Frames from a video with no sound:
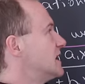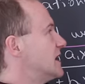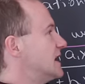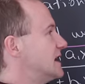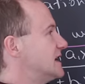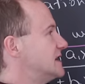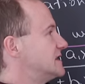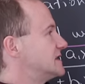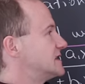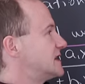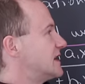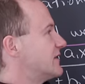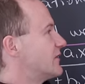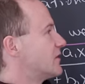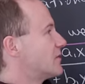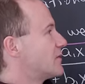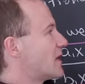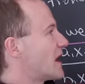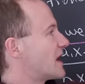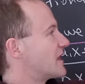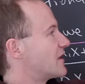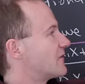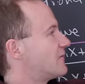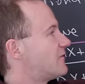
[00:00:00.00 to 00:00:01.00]
is given
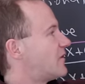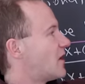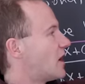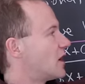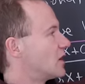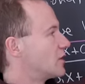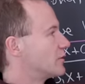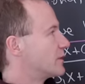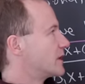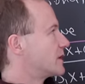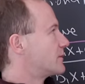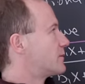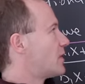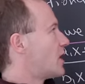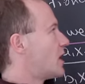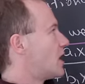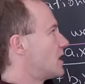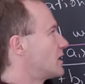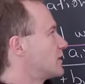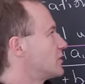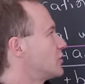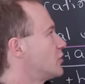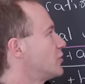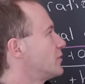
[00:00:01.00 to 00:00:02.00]
by the following
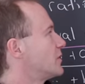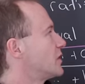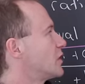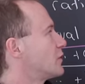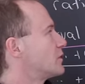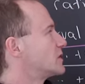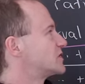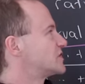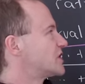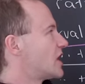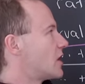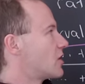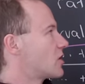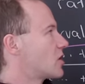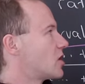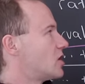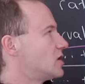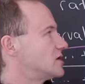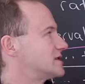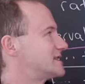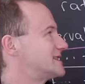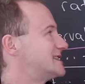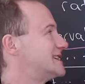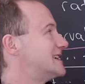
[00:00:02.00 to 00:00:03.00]
polynomial, which I'll
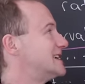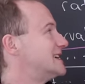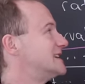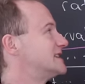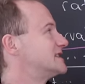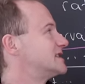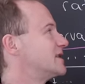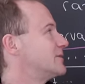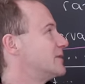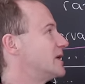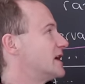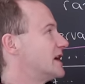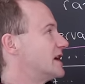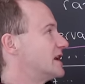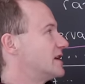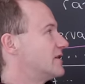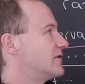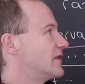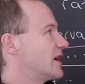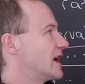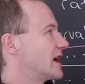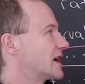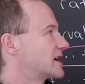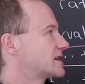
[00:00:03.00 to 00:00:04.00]
call t sub n
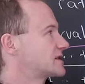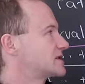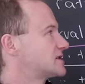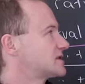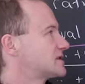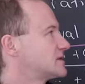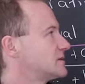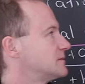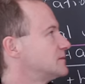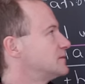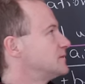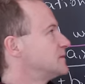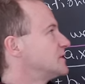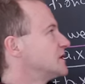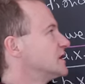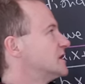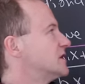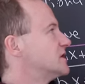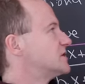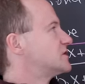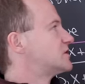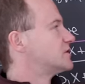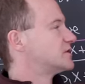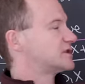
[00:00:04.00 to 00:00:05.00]
of x.
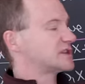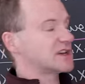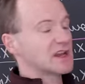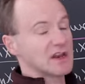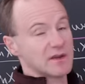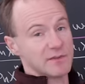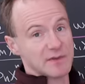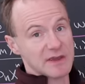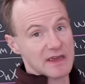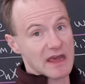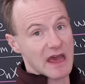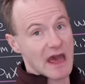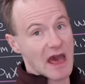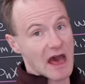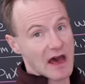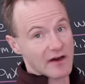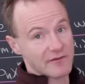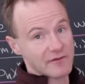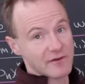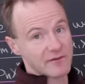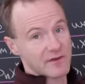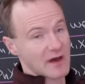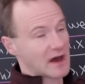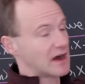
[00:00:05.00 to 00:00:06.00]
So it's going to be
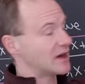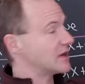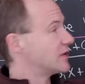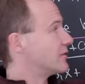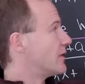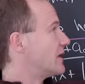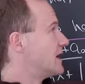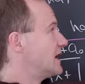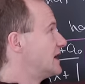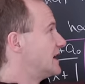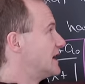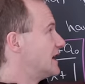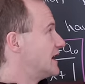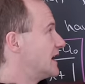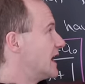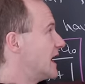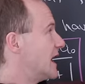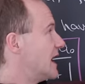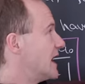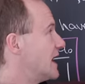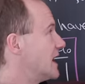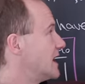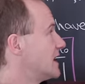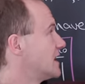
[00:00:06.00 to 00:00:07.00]
f evaluated at
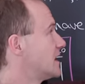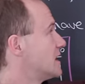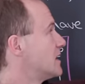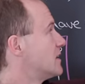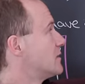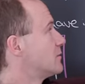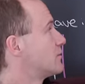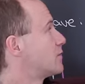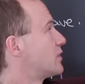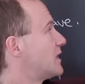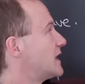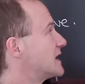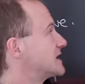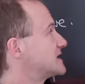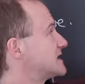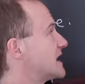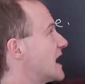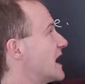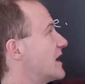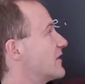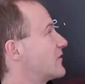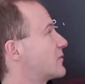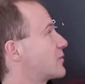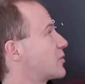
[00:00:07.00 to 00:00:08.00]
a plus
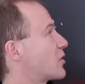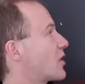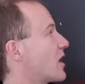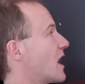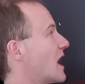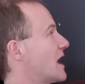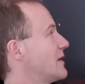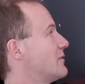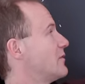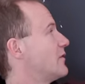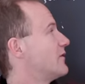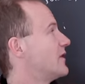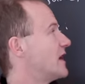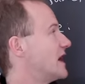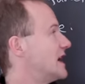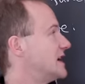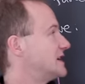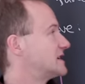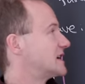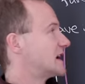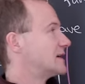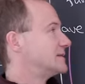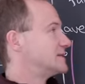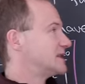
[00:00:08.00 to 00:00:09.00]
f prime of
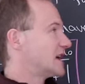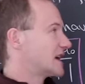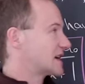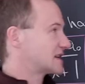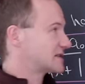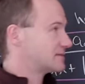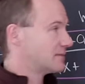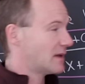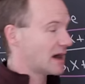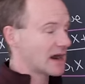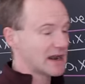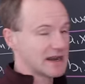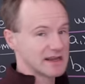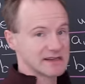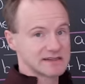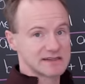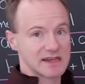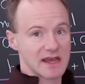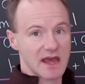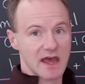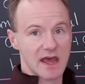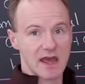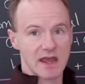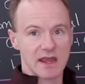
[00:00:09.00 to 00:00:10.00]
a times x
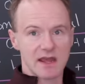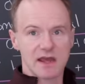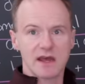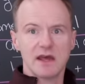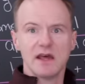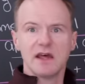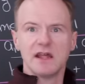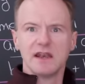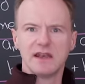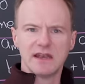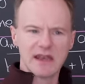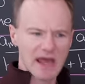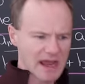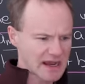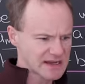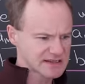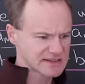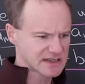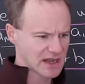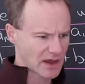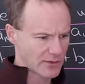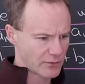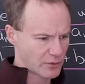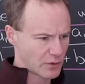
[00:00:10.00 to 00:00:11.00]
minus a.
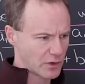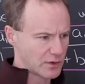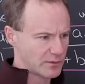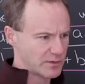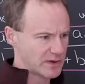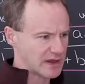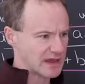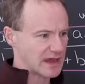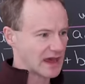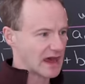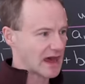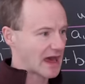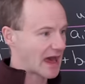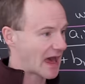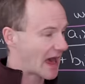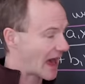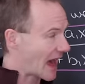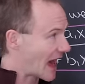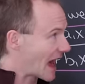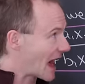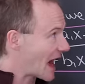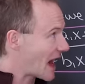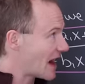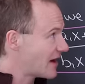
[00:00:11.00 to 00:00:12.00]
Next up would be a
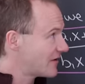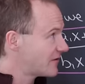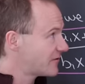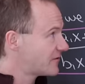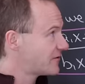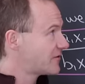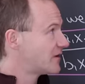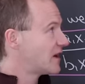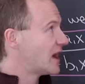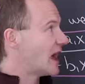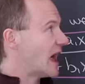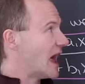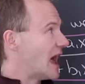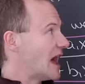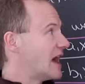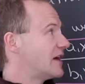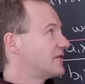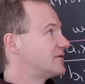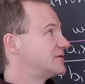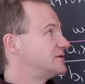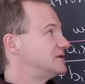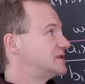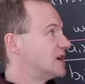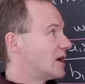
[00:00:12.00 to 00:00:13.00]
half
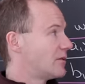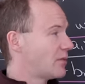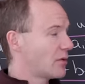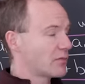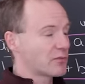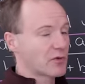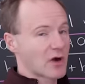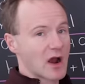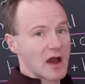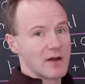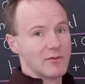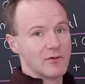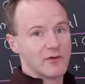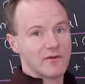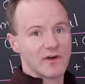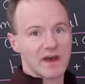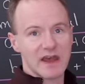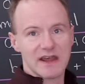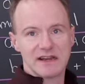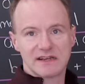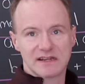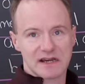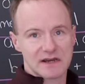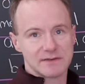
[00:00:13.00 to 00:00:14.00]
f double prime of
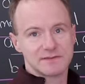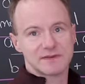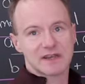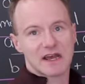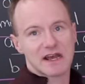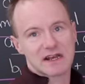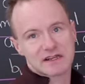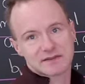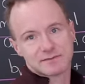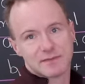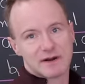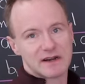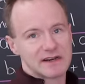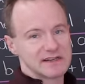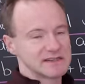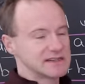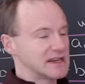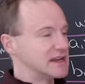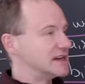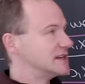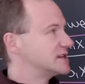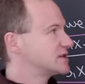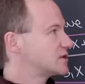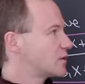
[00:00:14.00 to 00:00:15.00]
a times x
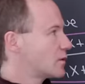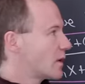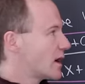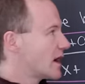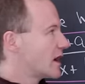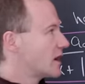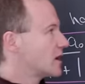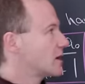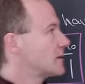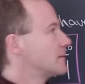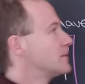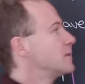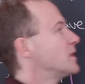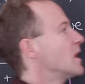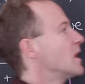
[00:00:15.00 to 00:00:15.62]
minus a squared,